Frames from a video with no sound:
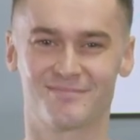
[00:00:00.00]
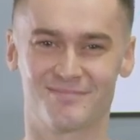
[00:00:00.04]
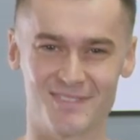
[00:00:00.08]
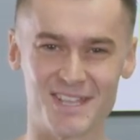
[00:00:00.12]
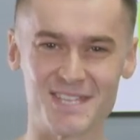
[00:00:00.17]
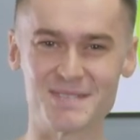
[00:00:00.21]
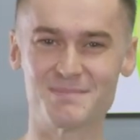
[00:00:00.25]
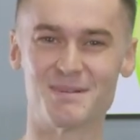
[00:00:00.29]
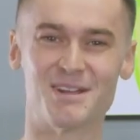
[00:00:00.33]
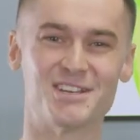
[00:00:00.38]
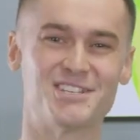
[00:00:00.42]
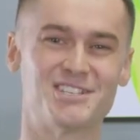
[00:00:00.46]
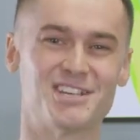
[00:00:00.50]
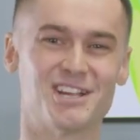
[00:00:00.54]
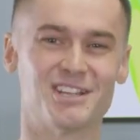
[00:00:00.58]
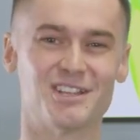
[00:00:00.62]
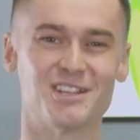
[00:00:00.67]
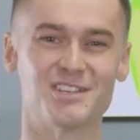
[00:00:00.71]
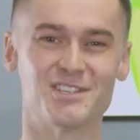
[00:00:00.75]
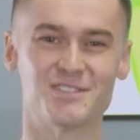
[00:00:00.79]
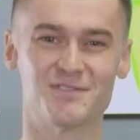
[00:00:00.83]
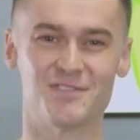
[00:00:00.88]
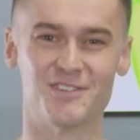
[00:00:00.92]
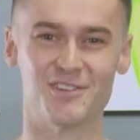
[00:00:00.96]
That's my
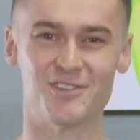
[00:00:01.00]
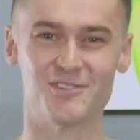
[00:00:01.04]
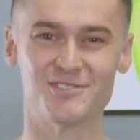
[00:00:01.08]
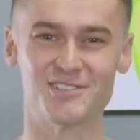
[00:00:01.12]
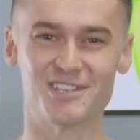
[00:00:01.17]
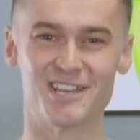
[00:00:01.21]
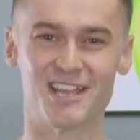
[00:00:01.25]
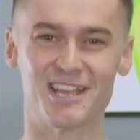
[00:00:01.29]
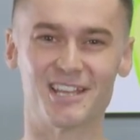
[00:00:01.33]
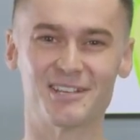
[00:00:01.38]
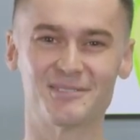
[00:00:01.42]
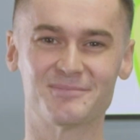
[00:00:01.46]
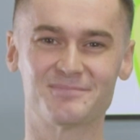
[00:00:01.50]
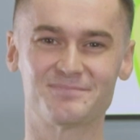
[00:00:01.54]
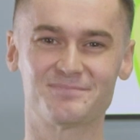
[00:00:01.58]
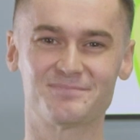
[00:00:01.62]
challenge for you today.